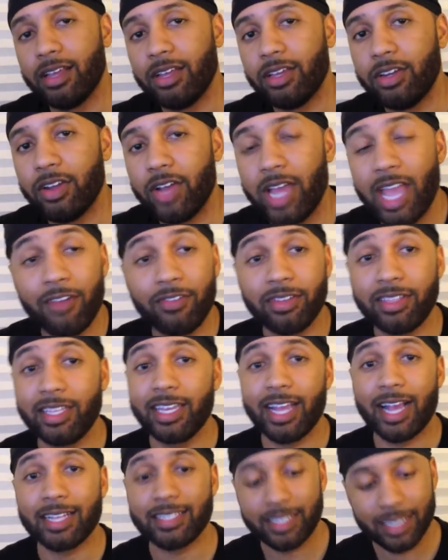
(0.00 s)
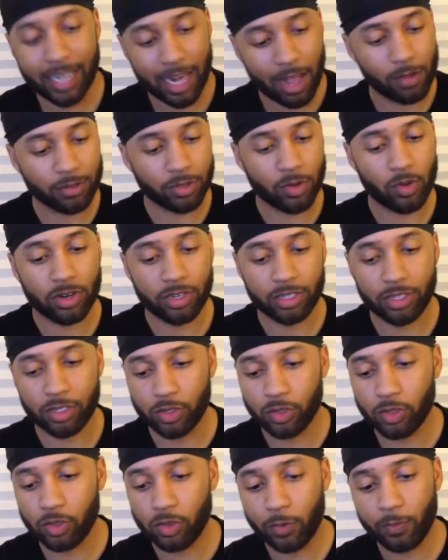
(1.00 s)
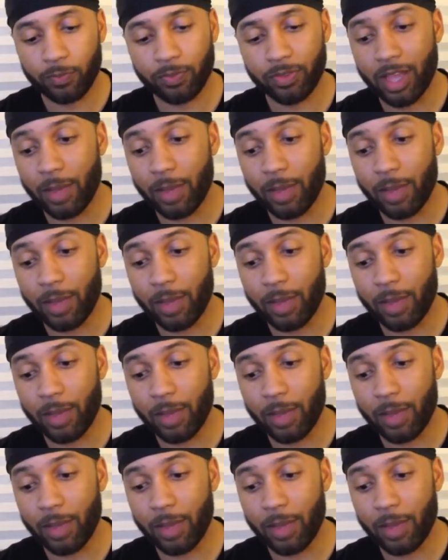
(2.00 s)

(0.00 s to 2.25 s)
You know, everything I said I was going to do,